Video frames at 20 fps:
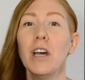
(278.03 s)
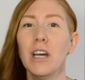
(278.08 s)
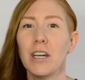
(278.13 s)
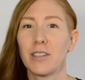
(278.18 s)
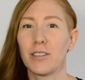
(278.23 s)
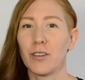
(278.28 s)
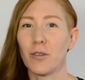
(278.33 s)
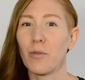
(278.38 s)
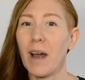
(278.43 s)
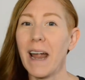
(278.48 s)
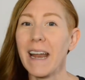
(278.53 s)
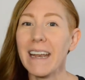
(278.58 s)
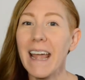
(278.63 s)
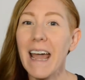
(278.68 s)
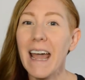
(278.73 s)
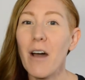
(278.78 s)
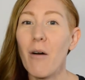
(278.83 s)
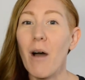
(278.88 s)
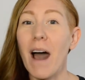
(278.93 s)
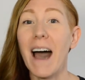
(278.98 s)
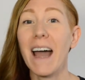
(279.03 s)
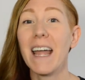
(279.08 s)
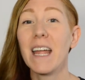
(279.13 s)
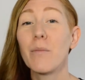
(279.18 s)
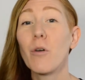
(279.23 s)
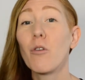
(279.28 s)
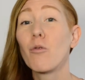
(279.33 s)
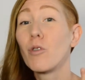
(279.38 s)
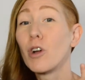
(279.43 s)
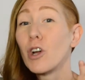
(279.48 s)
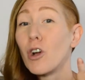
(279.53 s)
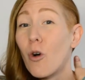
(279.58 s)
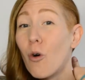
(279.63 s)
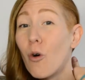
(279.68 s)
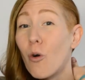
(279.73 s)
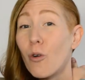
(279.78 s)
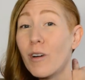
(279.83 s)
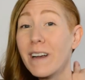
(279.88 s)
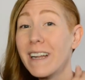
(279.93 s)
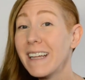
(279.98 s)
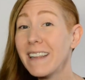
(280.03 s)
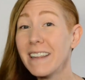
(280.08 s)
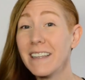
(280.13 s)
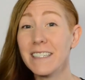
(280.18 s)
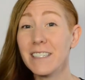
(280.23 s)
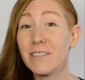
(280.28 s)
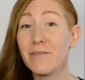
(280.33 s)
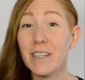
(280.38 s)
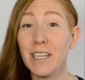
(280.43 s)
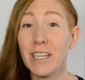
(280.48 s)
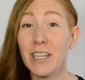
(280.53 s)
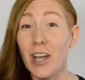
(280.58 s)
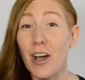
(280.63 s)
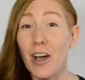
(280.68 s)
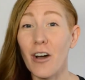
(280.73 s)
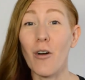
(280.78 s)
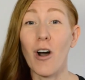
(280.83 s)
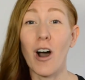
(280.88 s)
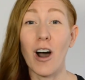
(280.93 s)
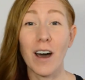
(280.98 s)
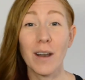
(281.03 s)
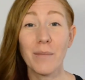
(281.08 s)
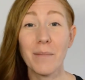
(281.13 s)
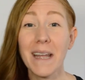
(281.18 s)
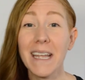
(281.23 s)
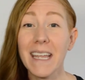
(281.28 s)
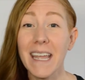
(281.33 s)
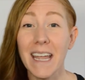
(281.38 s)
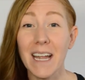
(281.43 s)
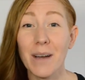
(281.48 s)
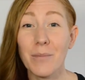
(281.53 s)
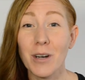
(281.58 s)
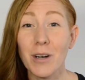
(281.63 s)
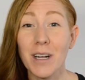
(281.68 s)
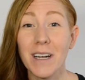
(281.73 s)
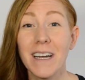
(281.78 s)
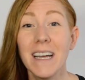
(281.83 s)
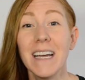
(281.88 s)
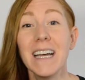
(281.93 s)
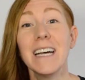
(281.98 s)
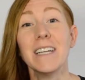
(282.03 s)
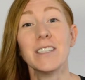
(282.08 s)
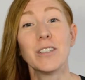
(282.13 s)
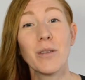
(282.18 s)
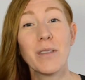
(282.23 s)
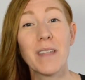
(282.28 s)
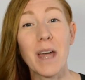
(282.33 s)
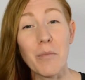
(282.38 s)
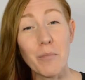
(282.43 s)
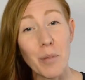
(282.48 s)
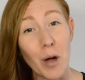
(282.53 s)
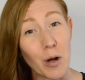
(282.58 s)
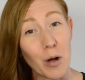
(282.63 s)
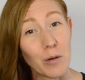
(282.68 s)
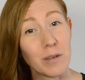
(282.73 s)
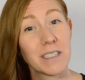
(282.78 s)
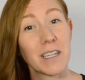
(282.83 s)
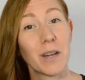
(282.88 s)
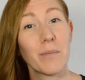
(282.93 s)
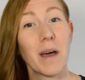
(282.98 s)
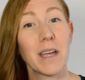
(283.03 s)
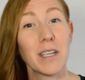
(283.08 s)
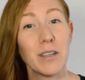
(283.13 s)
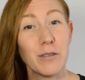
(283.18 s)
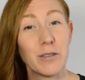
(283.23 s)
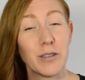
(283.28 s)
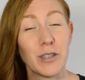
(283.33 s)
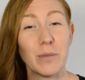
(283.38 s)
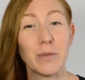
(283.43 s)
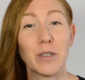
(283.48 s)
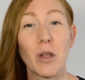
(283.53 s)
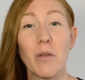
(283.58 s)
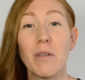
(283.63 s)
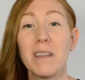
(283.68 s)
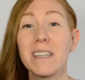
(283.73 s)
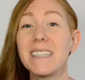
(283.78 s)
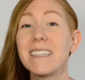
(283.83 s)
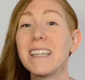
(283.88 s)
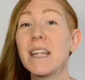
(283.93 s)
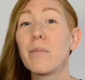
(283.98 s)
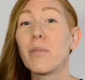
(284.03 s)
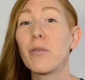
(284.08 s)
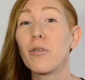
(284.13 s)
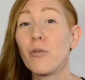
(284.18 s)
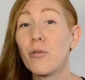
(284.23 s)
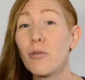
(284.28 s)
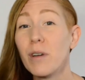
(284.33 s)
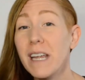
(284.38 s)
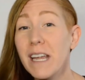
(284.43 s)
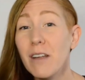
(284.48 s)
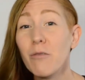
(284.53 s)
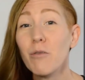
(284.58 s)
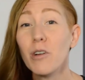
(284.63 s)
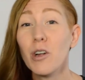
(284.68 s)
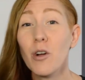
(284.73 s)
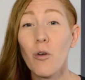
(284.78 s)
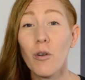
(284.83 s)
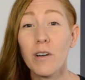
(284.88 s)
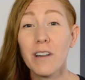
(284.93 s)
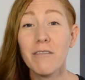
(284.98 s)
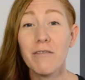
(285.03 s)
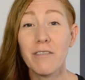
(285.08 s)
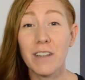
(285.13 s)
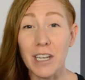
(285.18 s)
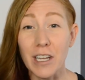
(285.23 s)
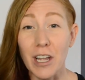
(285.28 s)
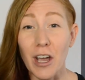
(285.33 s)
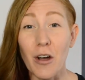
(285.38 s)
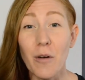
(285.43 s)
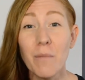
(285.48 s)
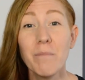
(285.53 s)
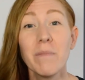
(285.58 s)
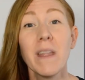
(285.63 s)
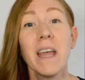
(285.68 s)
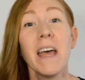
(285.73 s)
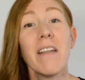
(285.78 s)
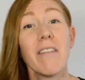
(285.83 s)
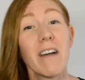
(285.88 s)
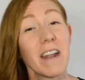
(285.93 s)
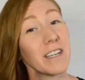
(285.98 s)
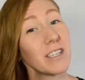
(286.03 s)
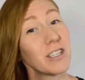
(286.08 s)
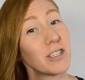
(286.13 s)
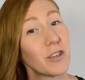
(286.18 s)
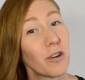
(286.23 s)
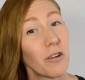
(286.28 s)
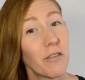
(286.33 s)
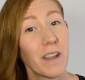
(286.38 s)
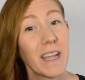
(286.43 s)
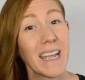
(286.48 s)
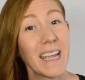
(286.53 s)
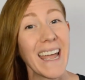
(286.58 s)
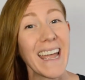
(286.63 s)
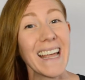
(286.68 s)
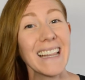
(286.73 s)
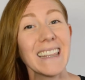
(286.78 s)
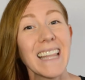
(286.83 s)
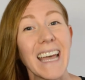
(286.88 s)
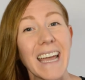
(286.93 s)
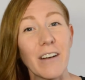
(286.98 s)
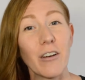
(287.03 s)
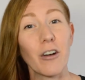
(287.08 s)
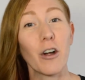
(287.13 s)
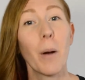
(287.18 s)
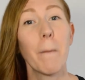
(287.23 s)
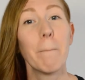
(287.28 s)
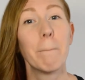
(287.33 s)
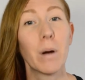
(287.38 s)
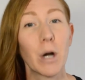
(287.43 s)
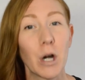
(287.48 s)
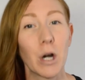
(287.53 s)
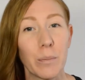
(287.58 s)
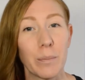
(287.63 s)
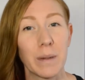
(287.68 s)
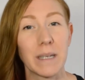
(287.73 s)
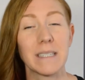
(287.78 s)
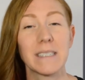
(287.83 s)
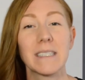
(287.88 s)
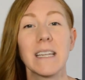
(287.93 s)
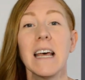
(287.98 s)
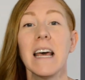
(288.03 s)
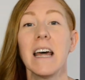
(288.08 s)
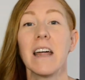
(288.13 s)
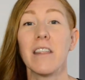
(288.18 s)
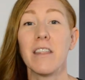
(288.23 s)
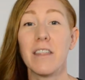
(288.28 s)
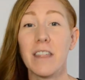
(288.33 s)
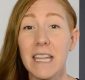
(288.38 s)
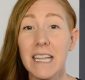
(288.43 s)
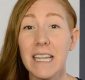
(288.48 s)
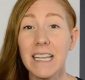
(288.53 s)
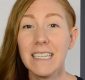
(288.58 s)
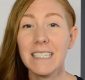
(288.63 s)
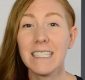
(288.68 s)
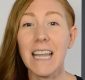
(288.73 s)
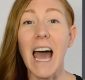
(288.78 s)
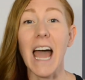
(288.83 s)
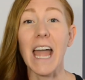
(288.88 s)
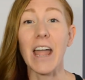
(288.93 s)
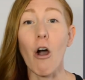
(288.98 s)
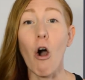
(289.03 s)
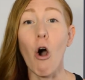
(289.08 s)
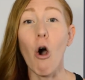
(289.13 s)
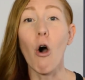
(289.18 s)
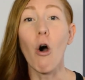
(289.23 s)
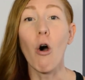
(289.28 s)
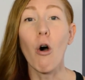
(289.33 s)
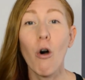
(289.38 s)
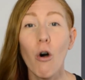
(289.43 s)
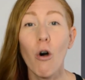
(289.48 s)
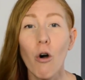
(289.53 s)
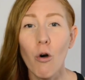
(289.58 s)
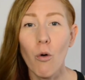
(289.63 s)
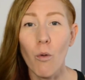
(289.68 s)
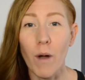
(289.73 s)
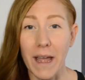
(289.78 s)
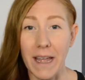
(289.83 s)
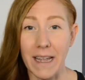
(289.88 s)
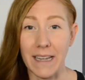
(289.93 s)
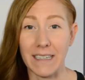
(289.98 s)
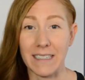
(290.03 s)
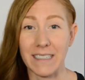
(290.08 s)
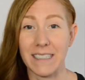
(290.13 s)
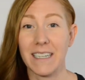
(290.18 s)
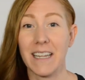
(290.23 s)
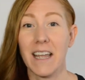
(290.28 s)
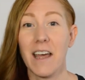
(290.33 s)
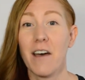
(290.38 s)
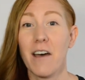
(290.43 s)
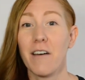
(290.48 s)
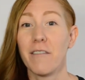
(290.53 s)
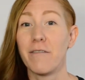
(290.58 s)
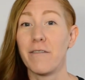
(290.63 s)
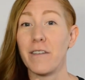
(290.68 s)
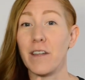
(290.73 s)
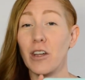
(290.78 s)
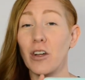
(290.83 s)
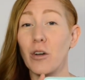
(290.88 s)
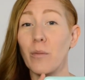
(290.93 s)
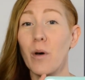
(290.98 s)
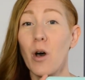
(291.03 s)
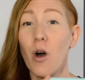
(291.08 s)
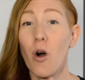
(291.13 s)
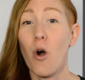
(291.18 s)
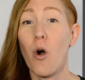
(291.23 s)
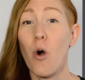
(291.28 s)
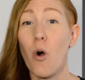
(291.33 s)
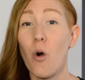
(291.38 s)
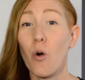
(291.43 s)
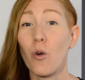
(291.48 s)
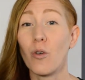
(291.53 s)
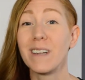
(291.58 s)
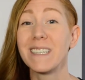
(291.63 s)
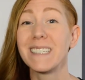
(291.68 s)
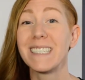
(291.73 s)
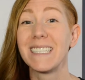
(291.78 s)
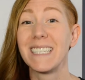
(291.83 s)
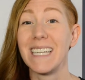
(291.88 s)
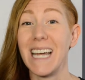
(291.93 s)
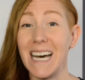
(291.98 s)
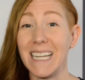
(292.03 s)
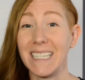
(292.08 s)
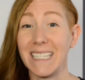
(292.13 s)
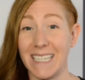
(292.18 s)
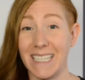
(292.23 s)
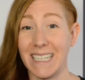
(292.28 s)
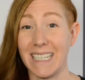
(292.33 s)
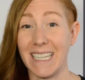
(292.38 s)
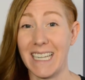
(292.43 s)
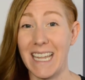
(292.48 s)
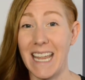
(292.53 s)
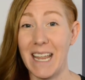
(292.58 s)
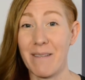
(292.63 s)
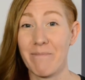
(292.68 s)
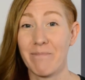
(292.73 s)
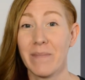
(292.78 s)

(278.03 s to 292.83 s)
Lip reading: So right now I am recording this video on my camera to then post on my YouTube. So this is a pre-recorded video that is serving a later purpose. These I always film horizontally.